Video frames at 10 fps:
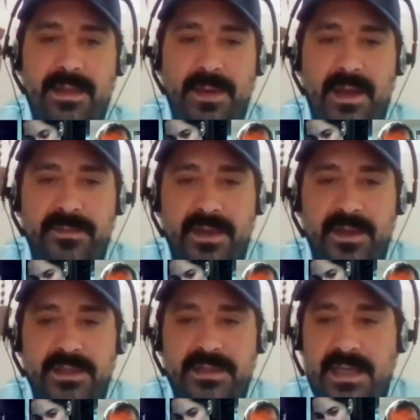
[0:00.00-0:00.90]
That'd probably be a
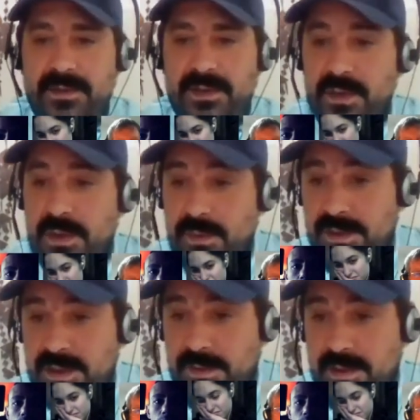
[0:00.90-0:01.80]
good time to do it. We're
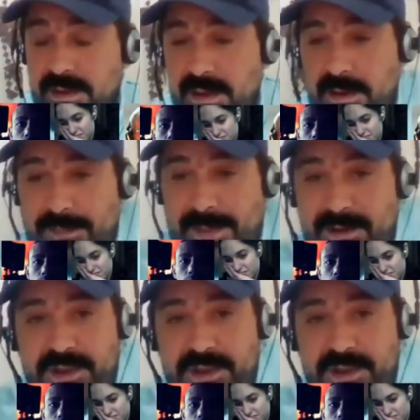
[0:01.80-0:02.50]
nearing about